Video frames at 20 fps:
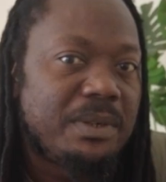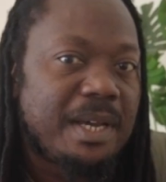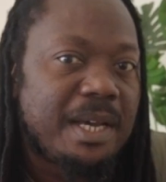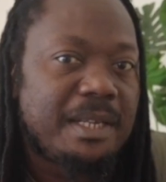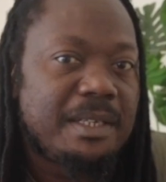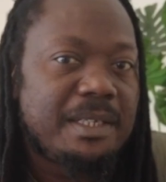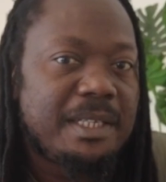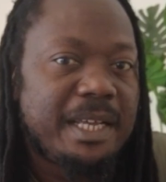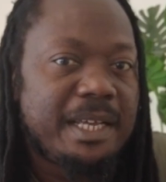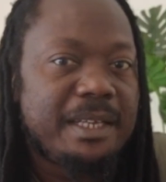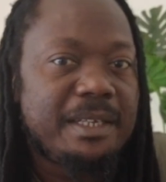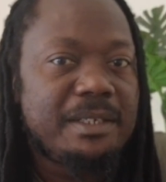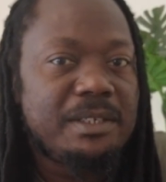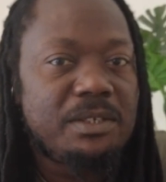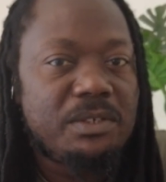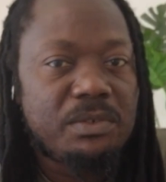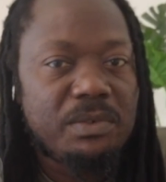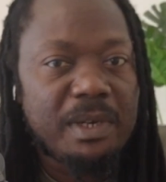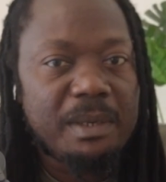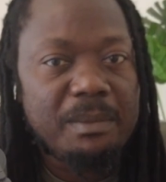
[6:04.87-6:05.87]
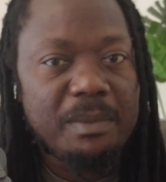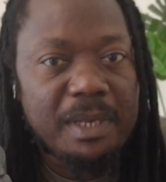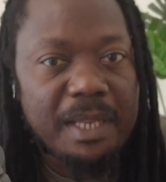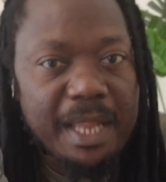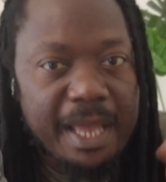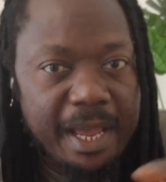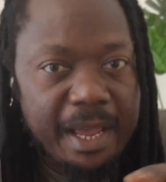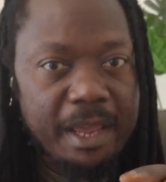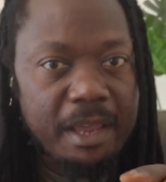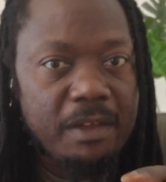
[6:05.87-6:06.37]
can then stream
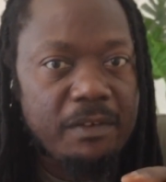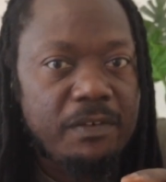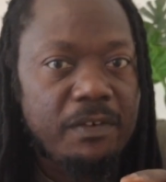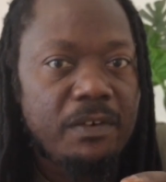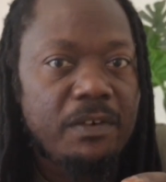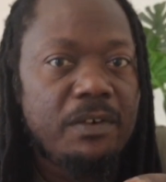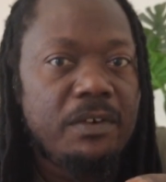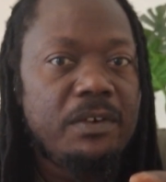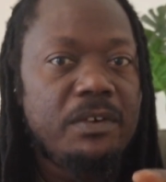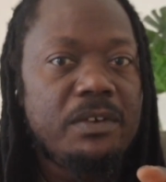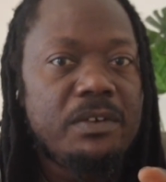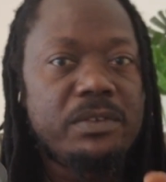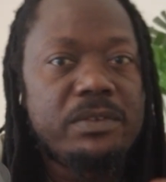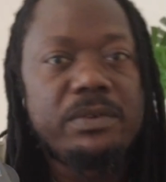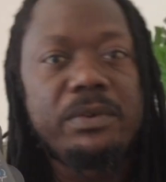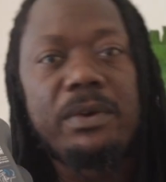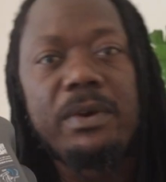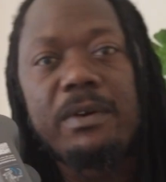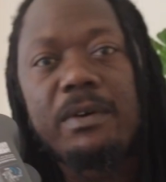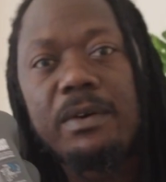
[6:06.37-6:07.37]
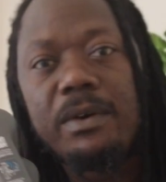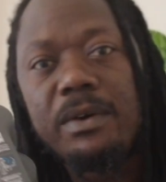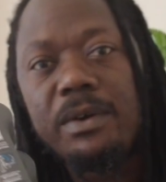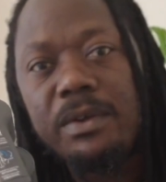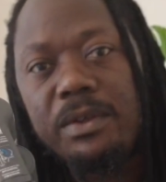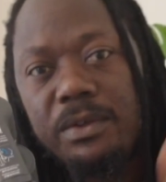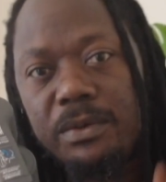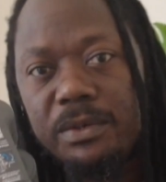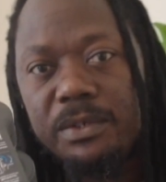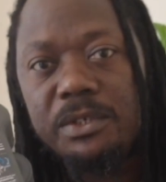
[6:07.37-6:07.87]
live to your
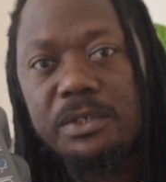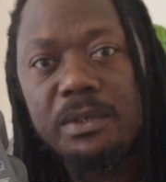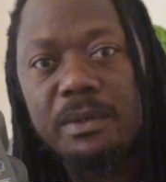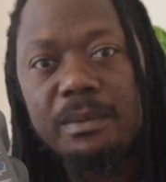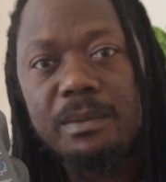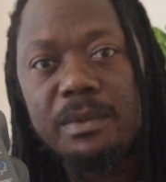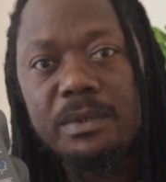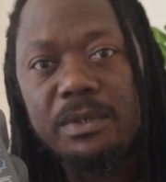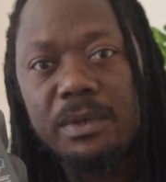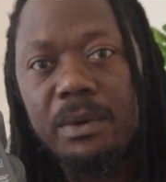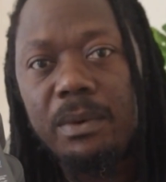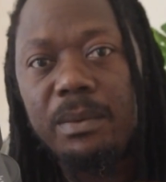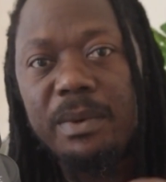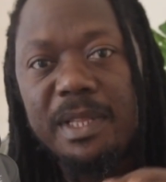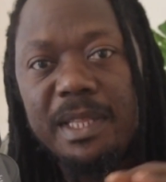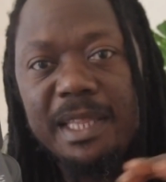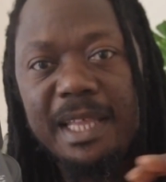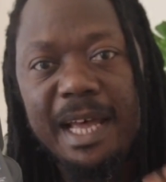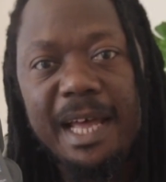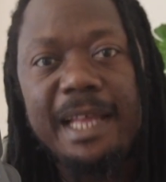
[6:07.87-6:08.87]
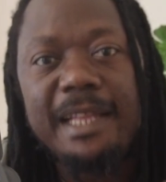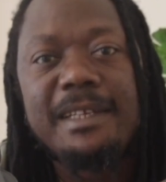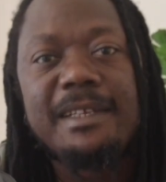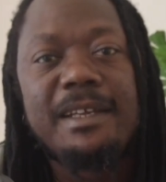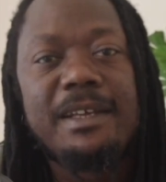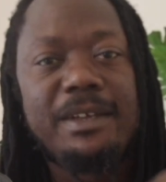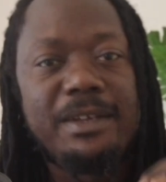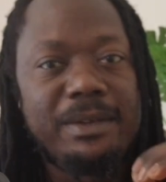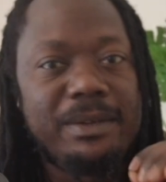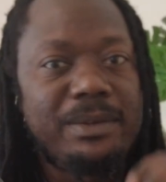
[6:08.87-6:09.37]
YouTube. So with that,
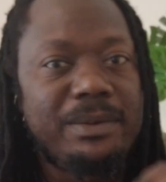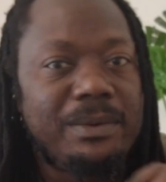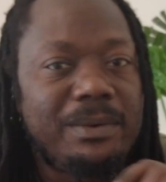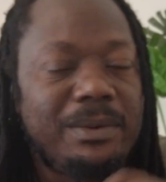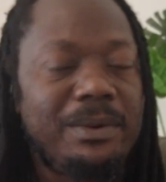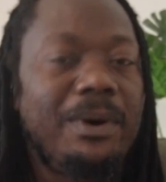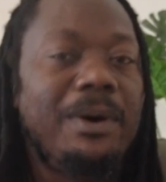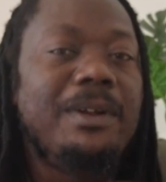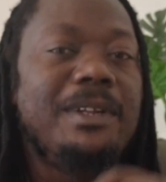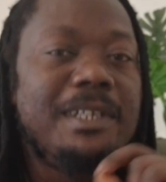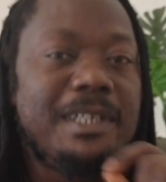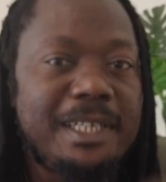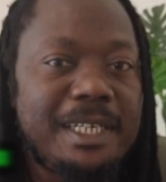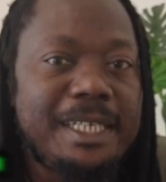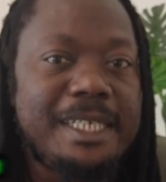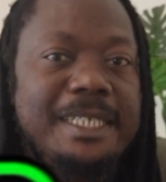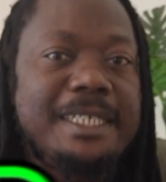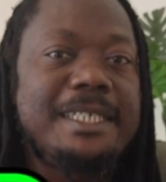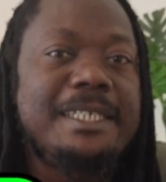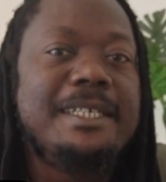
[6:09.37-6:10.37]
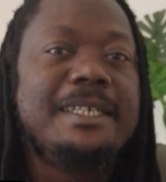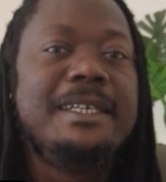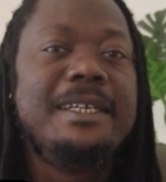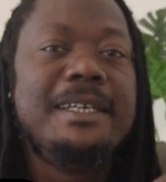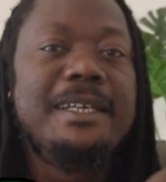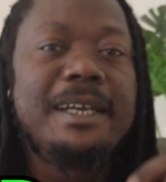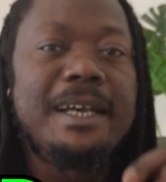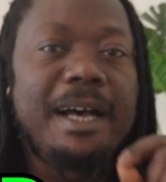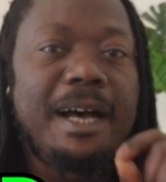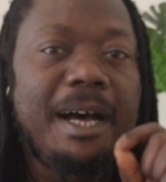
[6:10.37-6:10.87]
you do not need
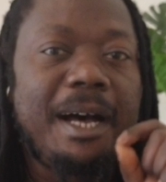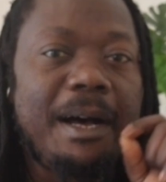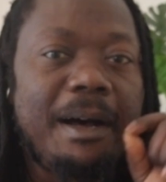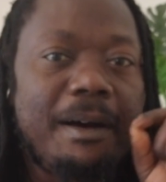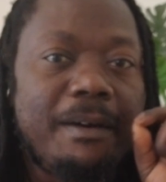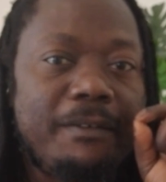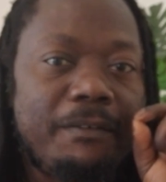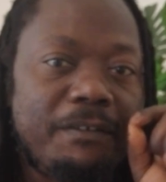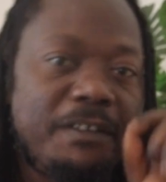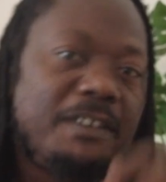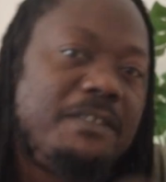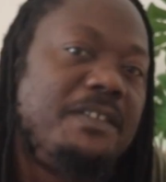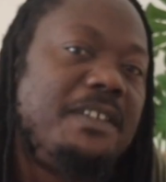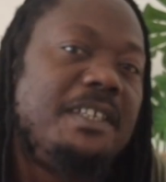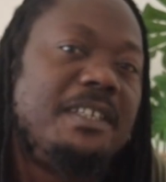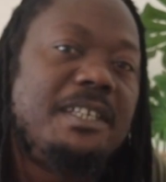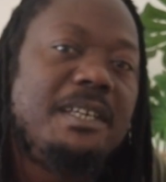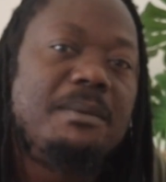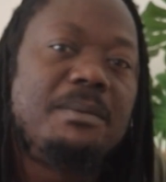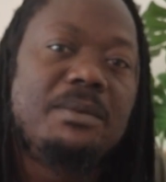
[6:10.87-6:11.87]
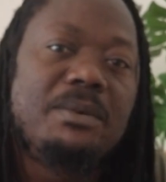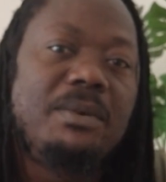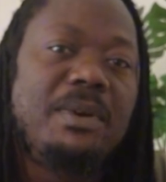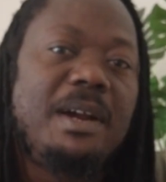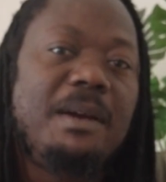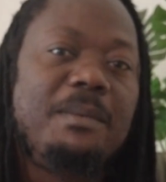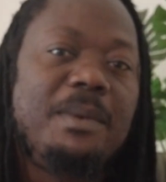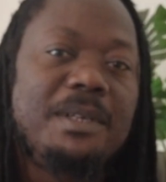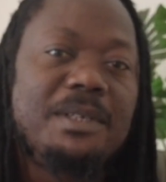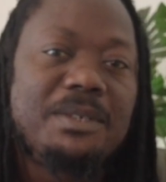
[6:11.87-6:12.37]
50
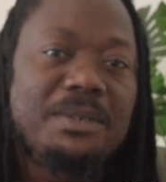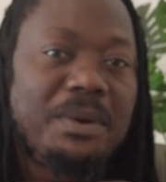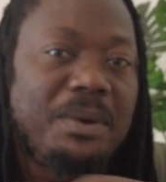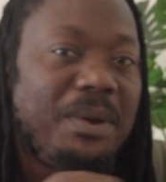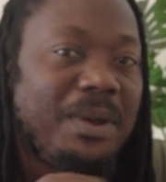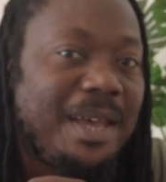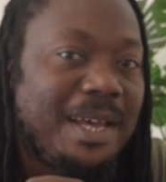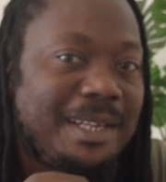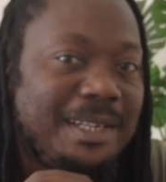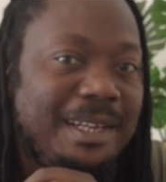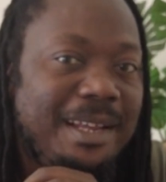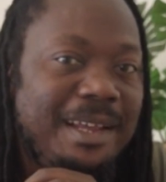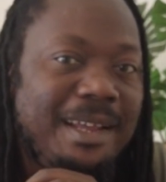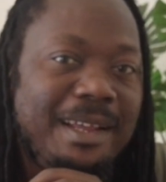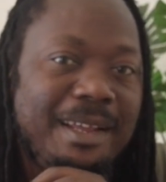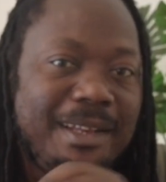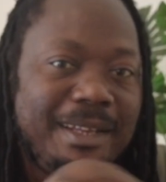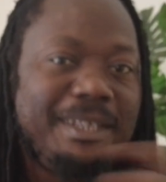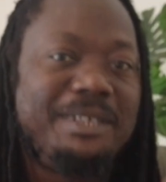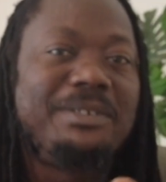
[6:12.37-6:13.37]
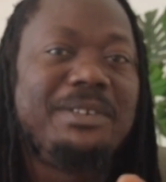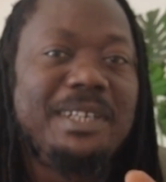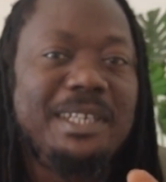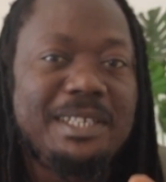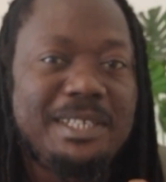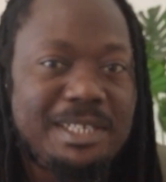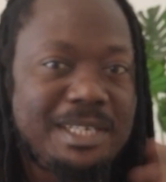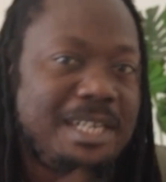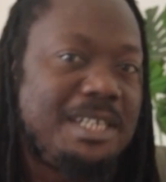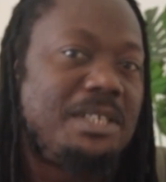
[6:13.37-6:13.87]
subscribers. So you can literally
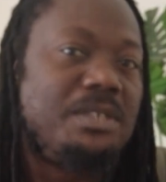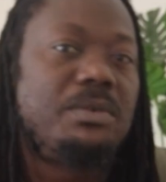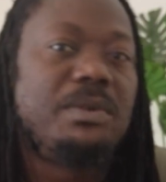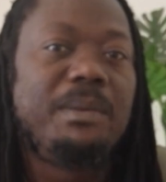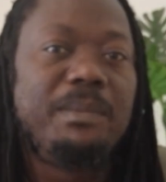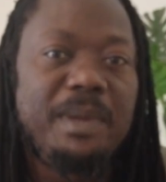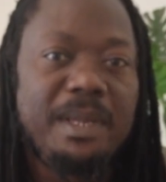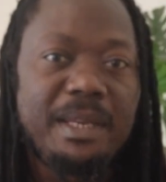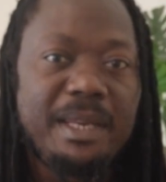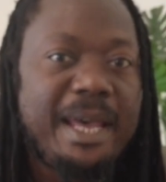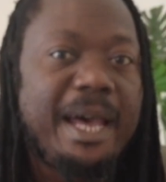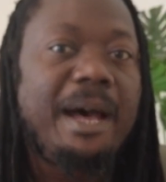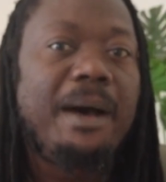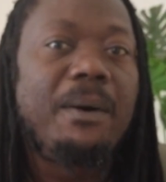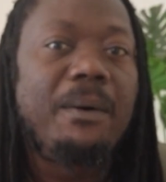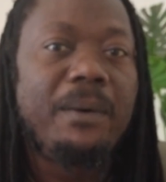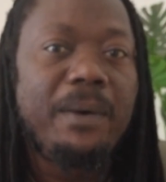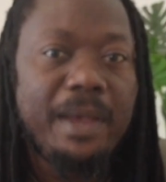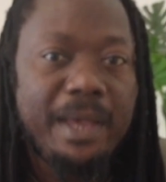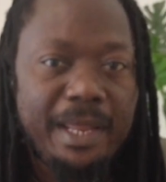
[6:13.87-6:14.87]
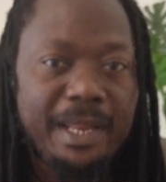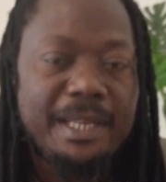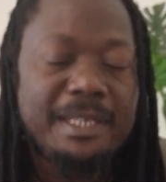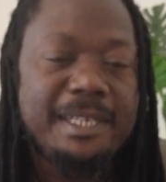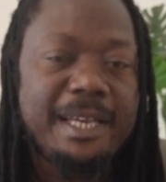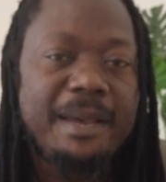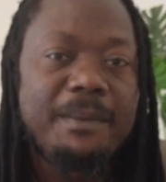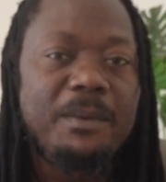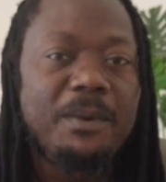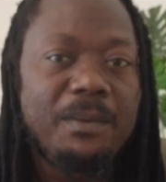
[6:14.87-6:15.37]
start streaming now,
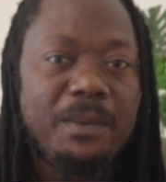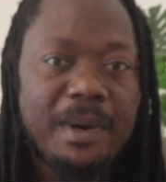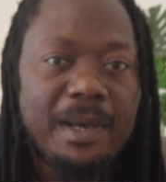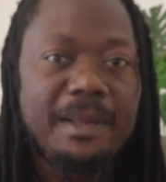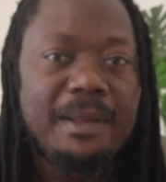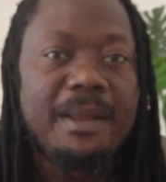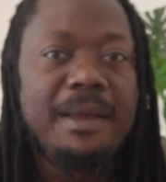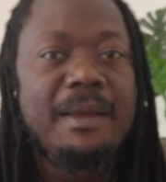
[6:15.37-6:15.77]
anytime you want.